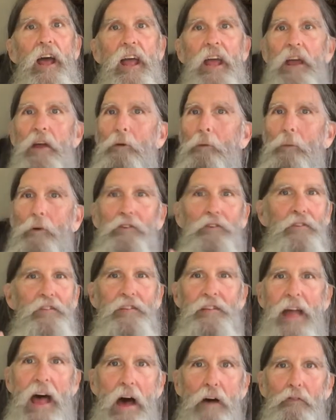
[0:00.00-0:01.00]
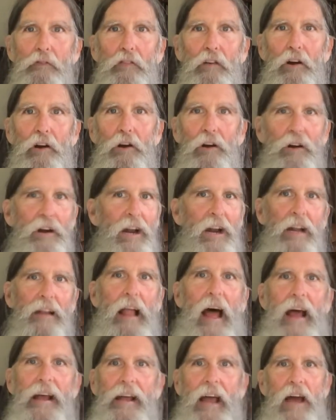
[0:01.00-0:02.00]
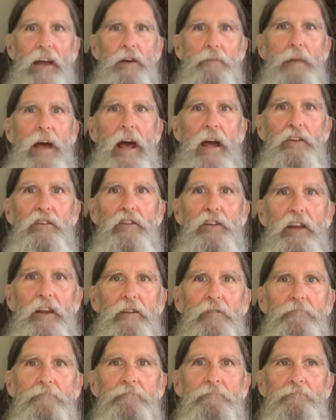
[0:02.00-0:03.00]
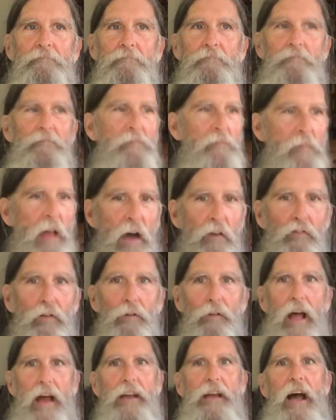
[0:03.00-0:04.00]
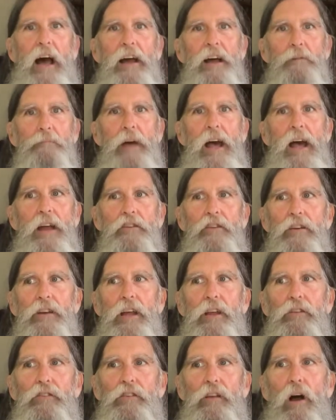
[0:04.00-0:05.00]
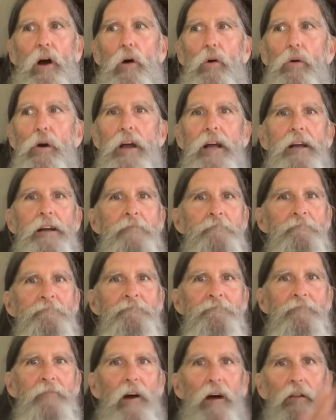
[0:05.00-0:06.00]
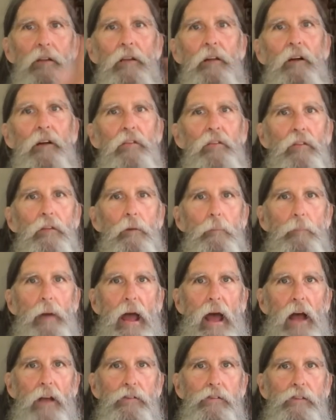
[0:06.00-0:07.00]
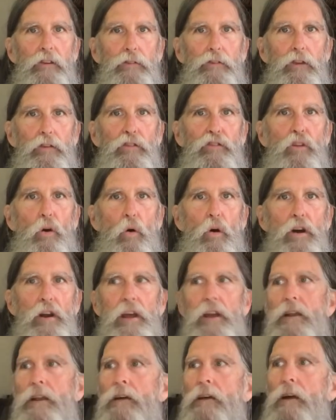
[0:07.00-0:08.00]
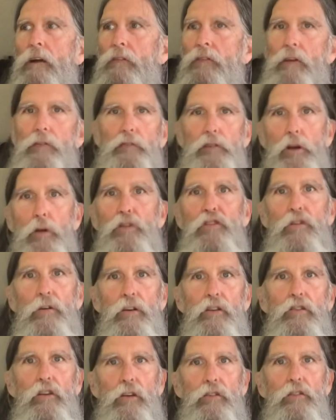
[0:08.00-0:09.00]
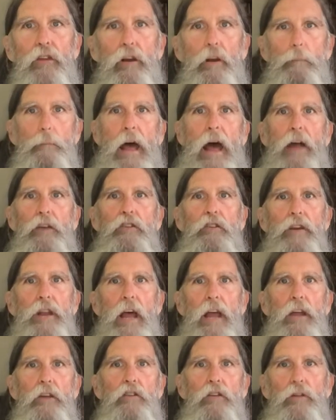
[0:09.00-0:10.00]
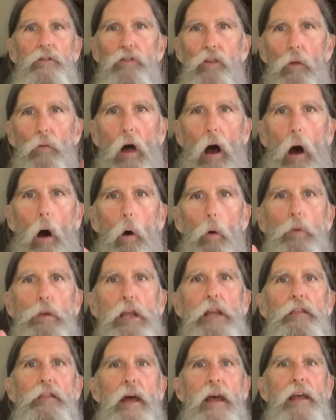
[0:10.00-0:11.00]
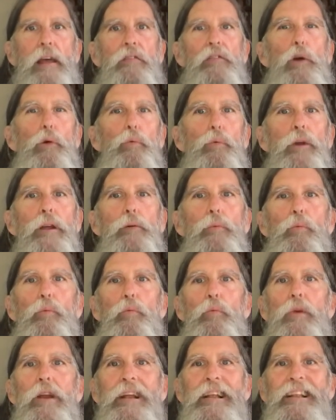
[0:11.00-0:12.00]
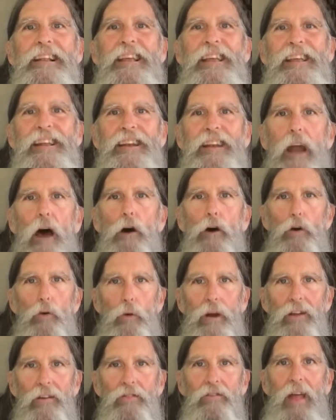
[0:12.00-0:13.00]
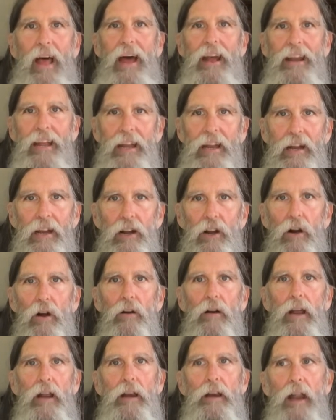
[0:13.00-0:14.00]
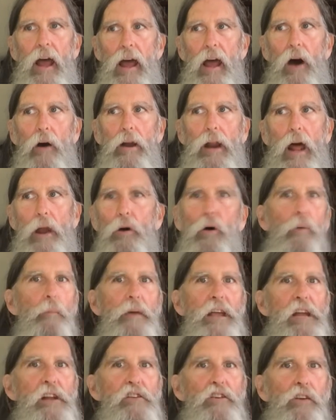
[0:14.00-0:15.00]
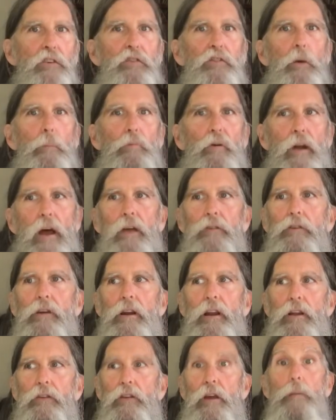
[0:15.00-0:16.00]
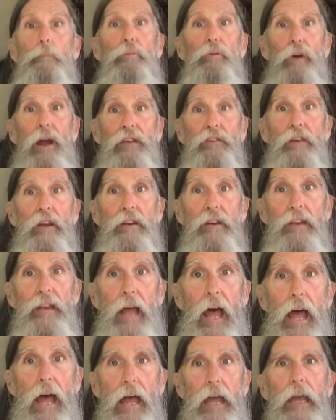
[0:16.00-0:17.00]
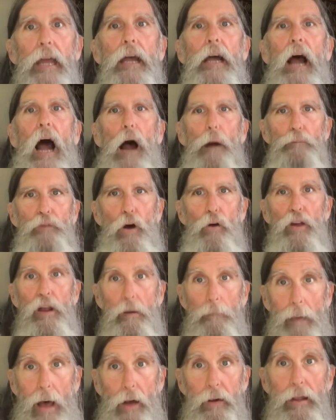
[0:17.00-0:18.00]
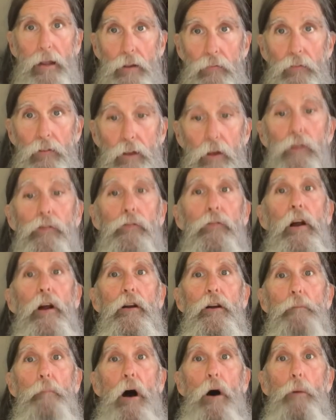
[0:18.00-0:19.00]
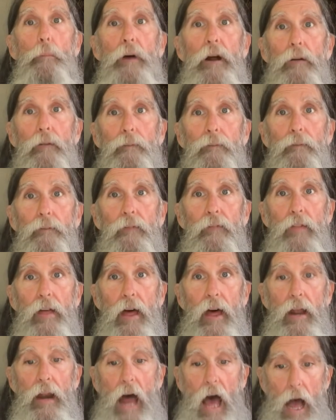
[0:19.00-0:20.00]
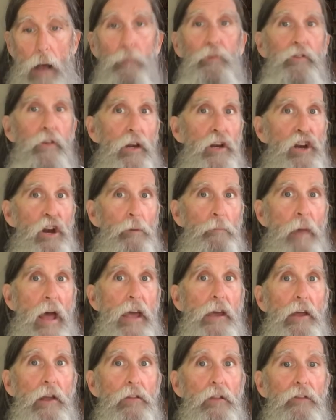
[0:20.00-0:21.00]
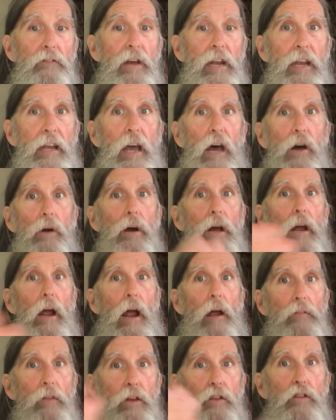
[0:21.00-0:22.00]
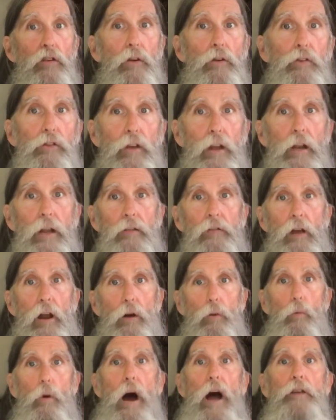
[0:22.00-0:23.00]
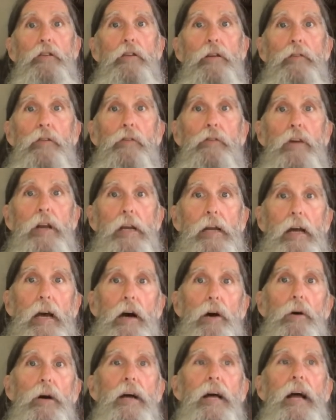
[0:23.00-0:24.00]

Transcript: it was never like I imagined it. Never like I imagined it. So past is distorted, the future is just an imagination. So the only thing that we really know is that here and now. And I don't mean just the present as in present day. I'm talking about in this very moment that I'm sitting here making the video and that you're sitting there watching the video.